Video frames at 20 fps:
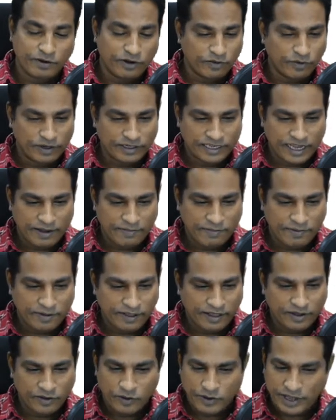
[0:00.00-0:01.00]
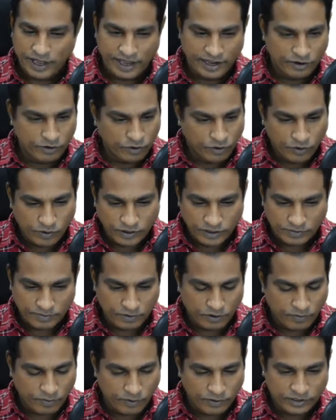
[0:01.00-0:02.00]
about what's happening. Okay, I know who is
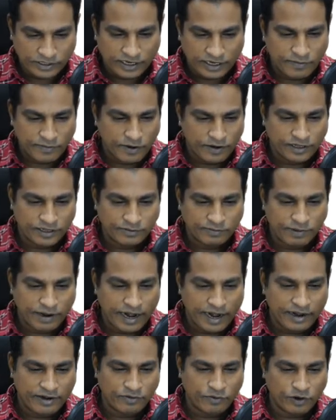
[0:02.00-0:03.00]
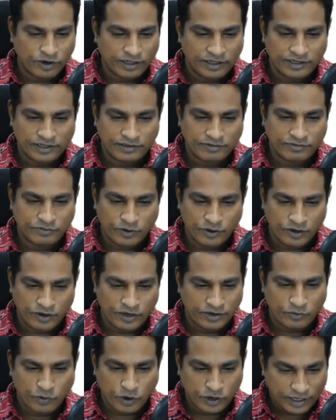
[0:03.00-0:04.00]
posting about this brand, what
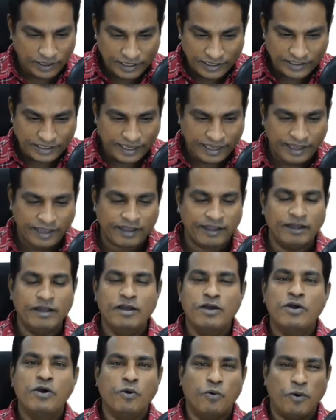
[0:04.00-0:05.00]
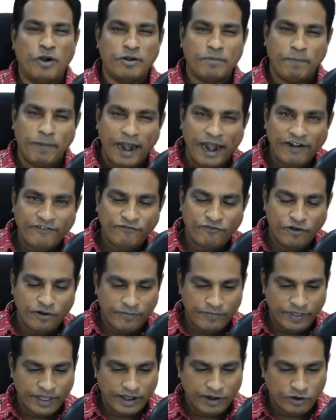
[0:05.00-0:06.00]
are they saying, what
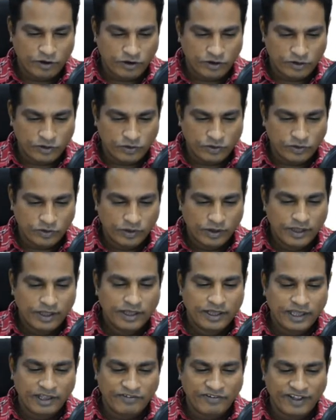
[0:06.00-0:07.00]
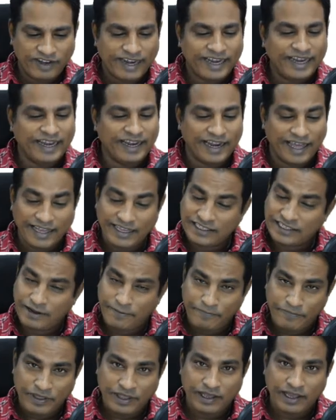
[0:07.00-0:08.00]
platform they're on to. If I really like
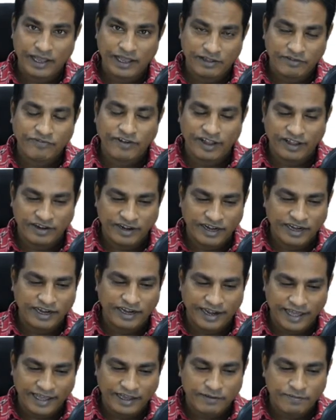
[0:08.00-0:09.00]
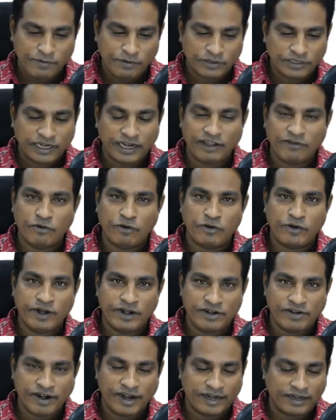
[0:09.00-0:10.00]
something, if I really like a post and I want to
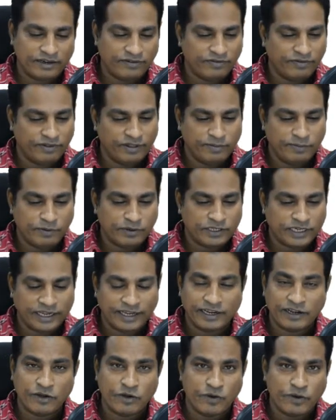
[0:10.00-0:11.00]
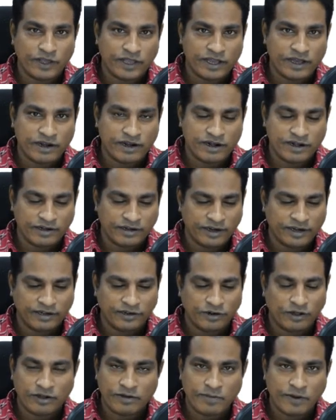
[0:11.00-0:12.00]
interact with the post, I can go here
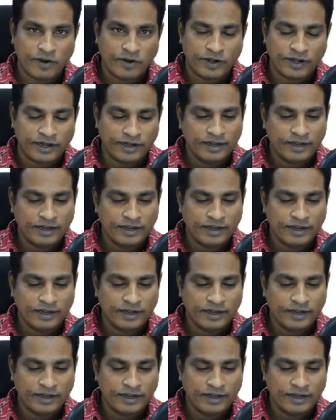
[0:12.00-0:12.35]
and talk about